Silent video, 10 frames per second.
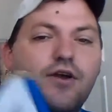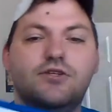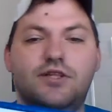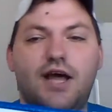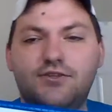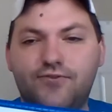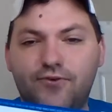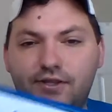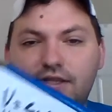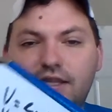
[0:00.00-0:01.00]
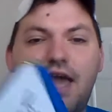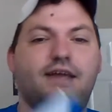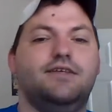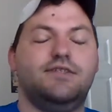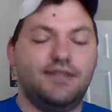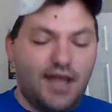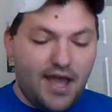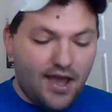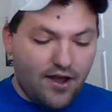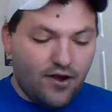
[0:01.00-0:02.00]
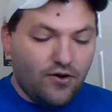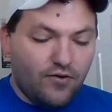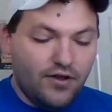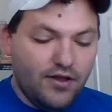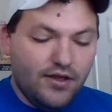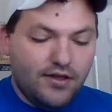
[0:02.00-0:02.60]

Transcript: So that's for the legs. Now